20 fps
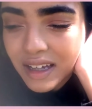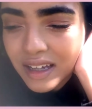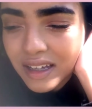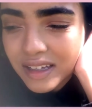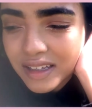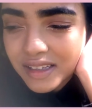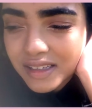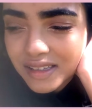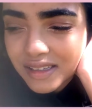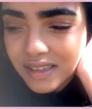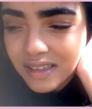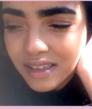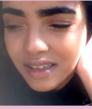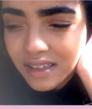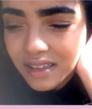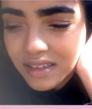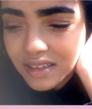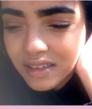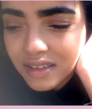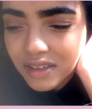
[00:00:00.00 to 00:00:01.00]
is
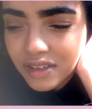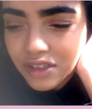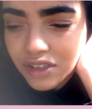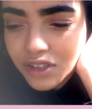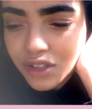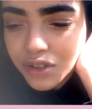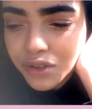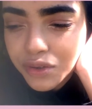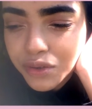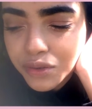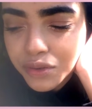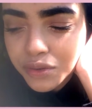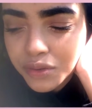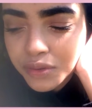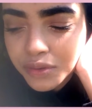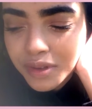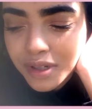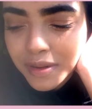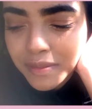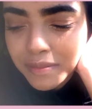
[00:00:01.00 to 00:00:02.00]

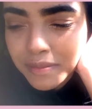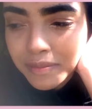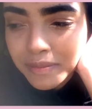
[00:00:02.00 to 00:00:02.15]
to